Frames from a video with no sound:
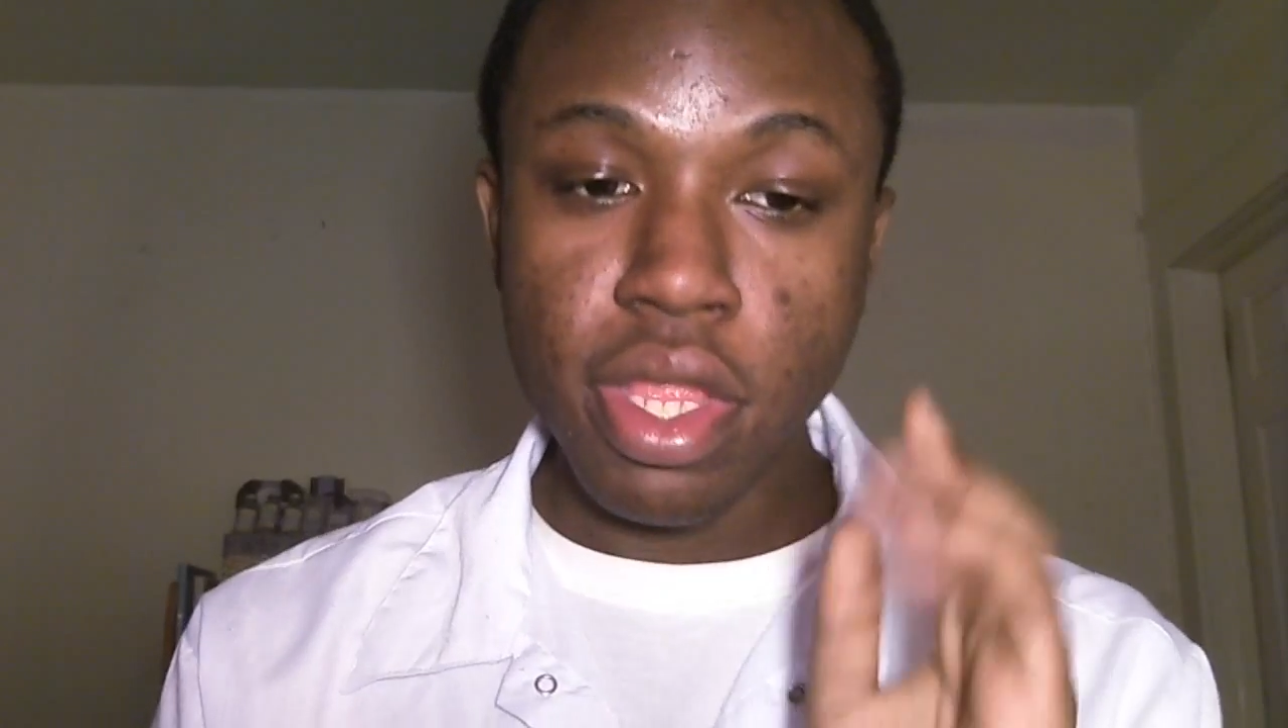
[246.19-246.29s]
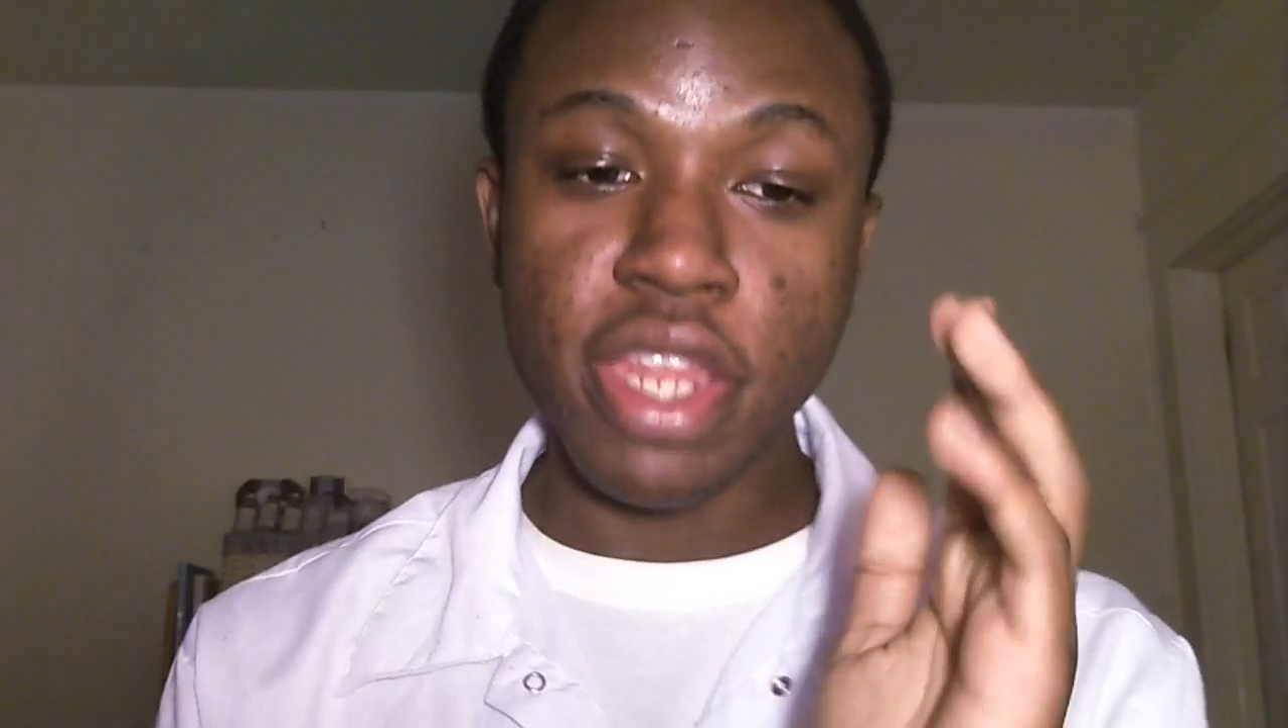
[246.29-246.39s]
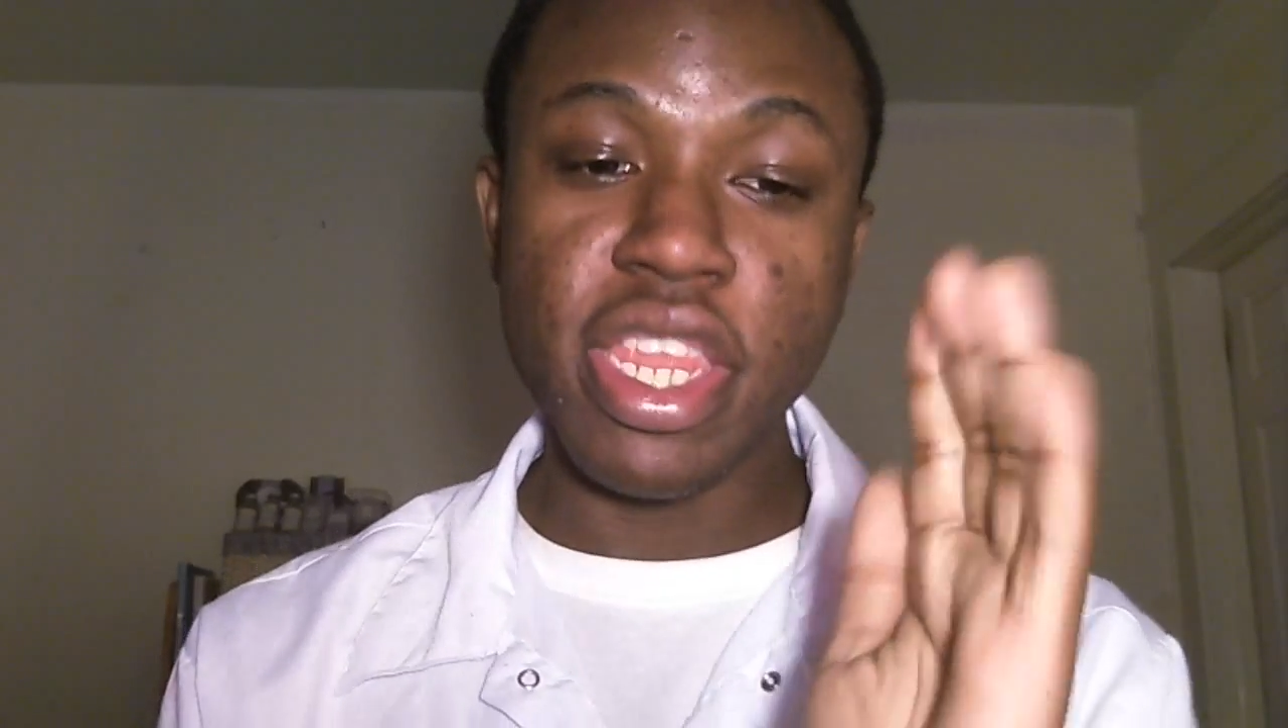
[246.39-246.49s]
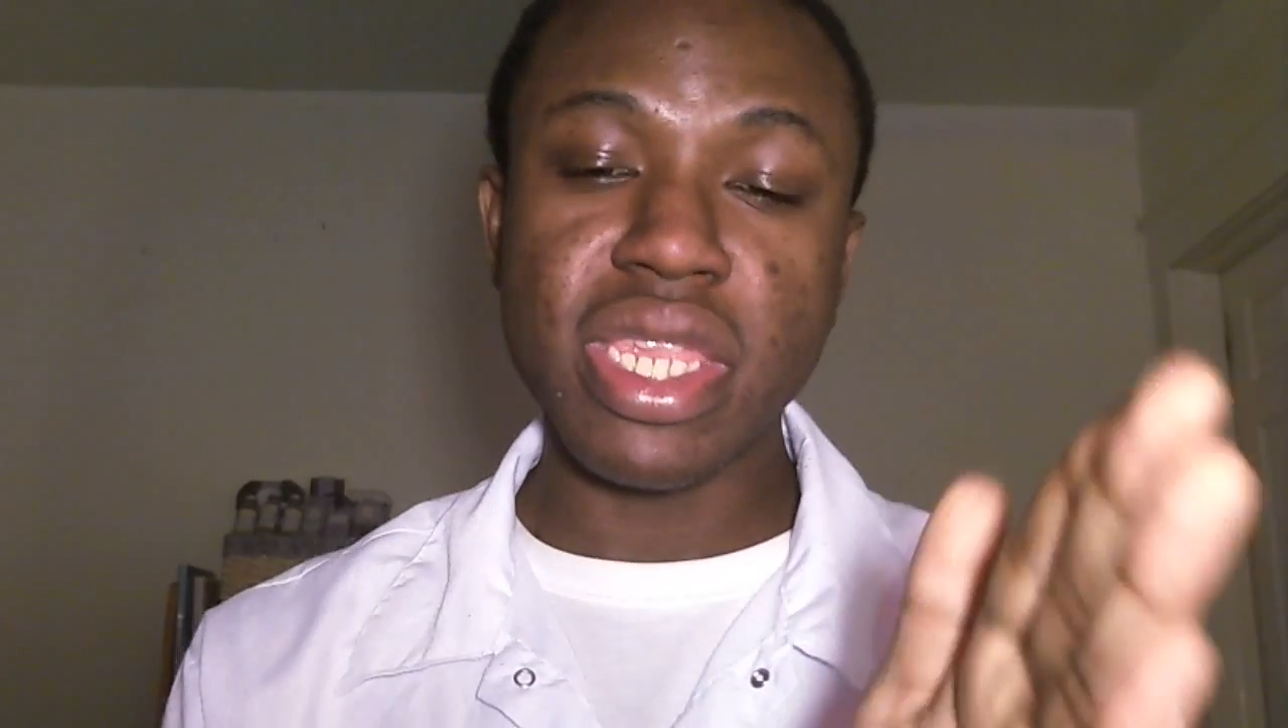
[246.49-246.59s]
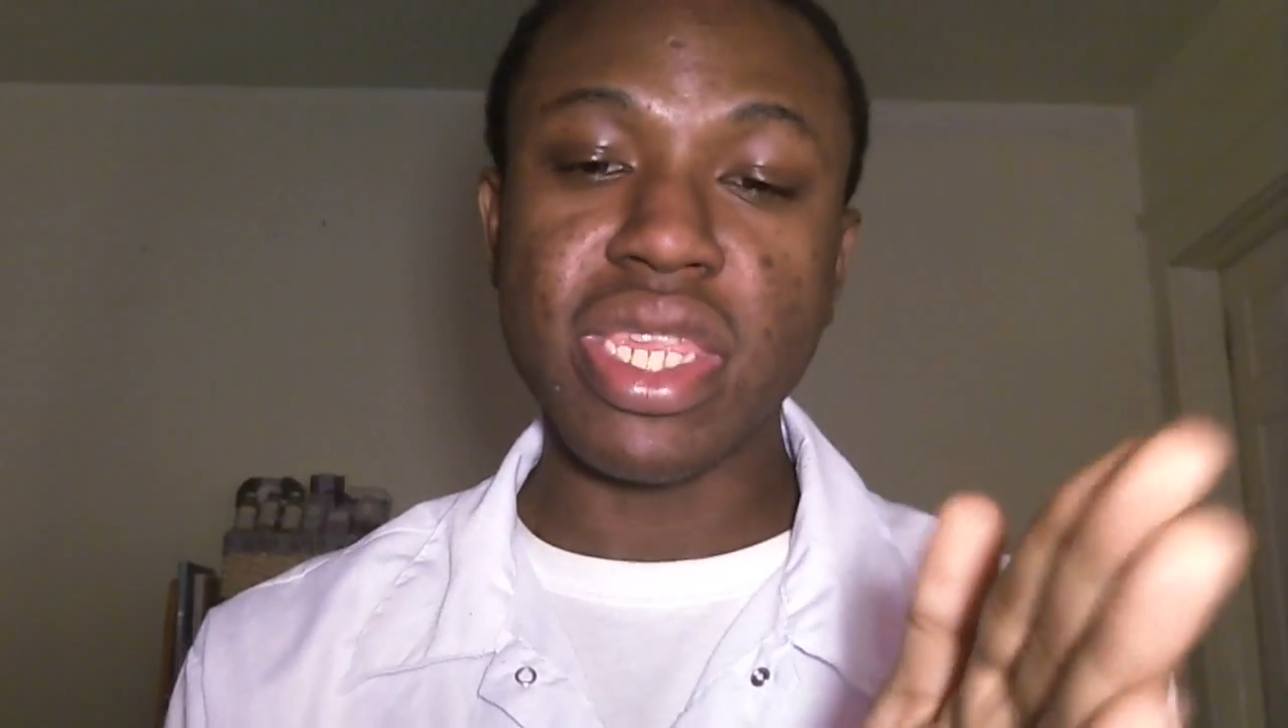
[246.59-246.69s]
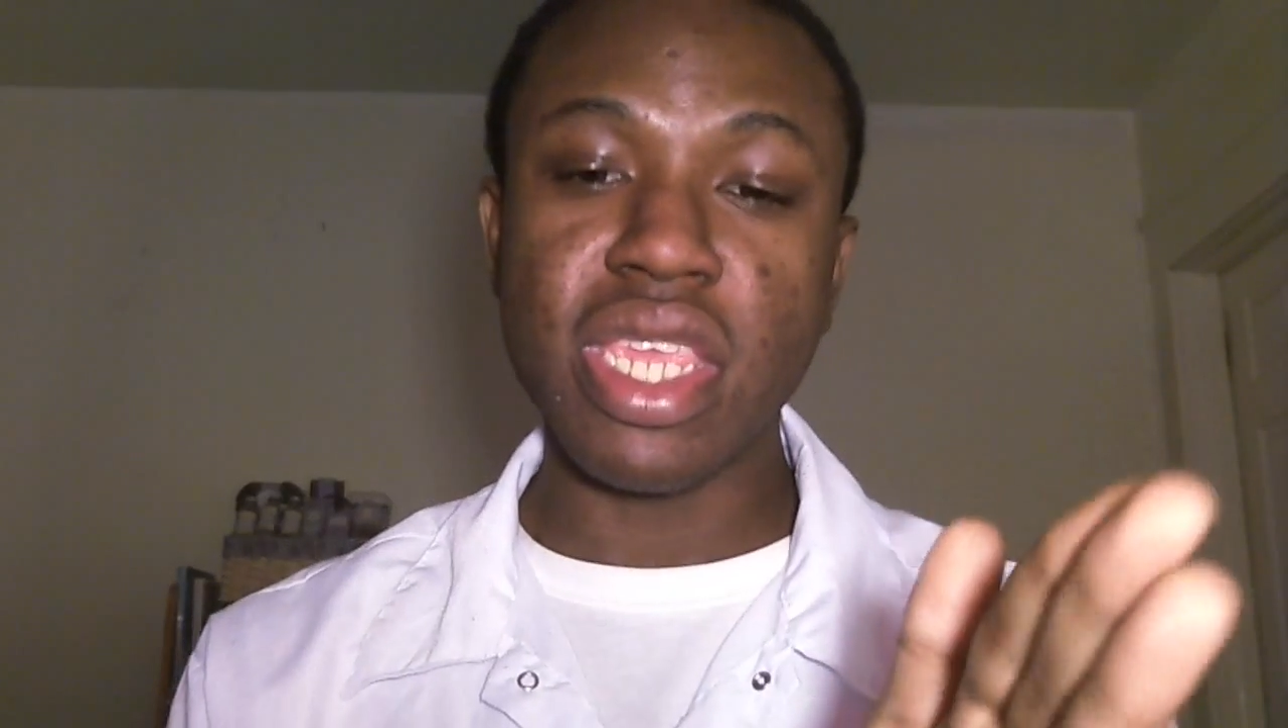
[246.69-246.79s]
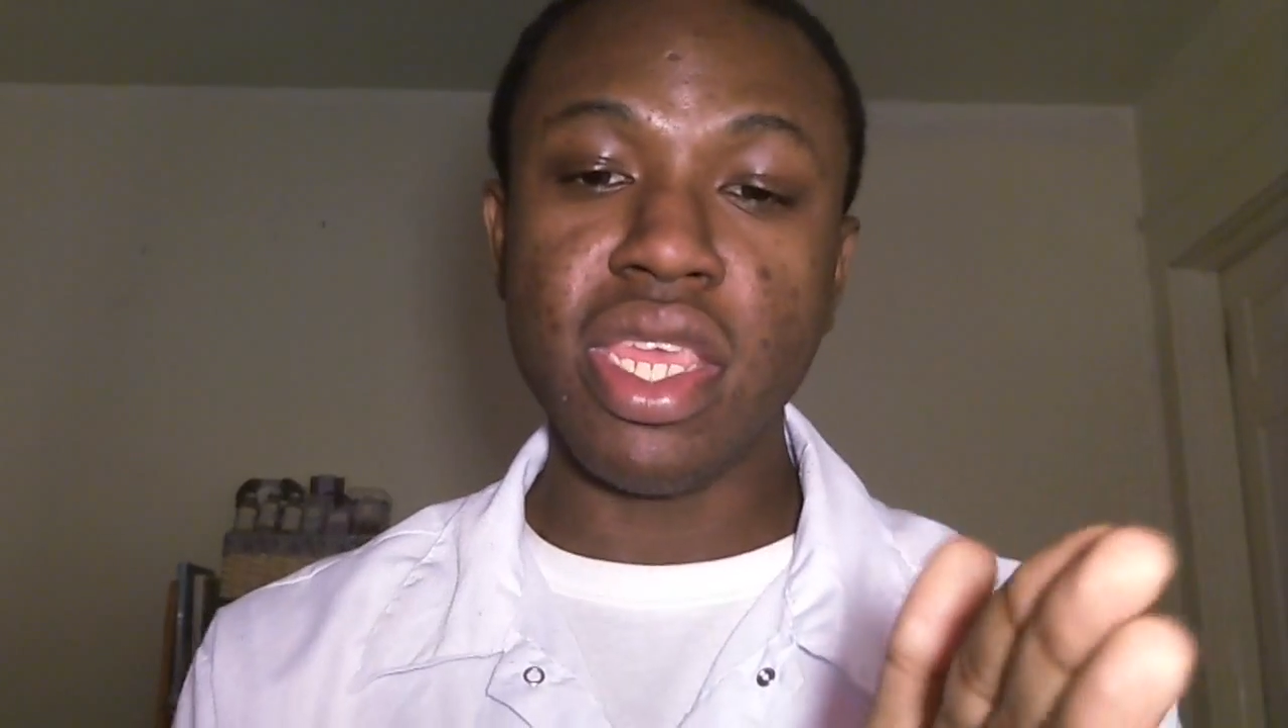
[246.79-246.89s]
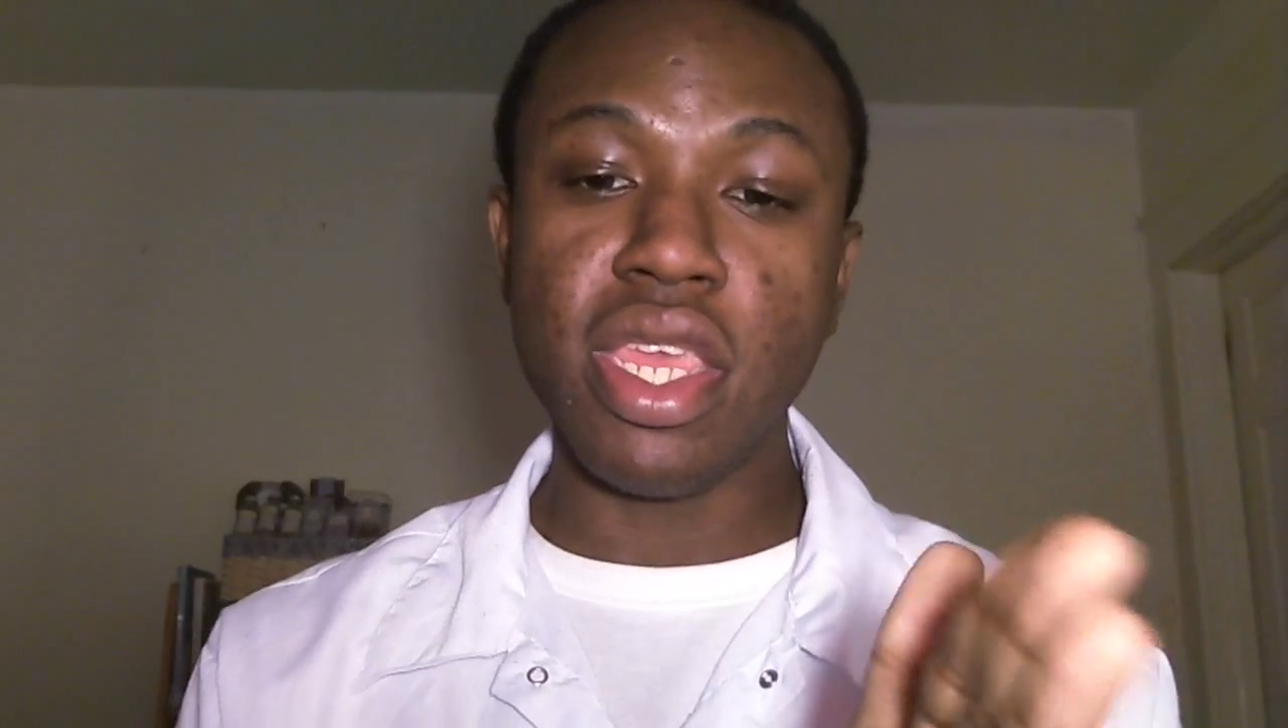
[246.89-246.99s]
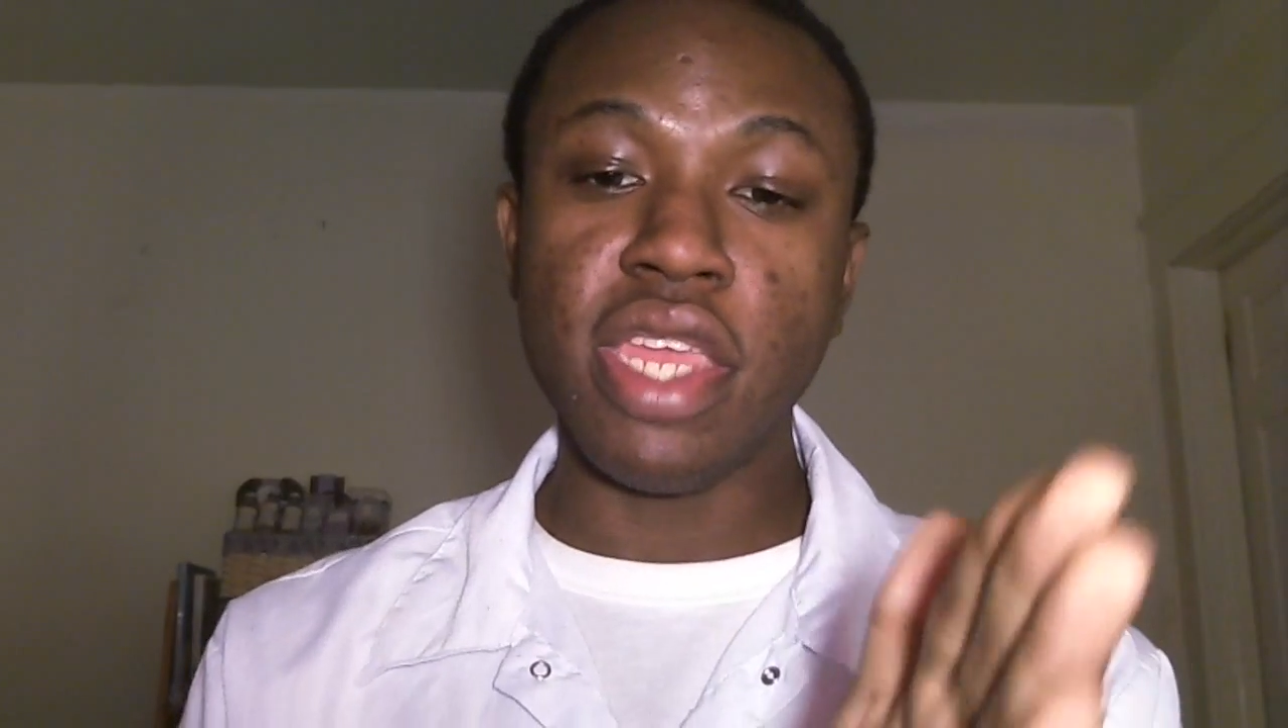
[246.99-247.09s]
in this scene,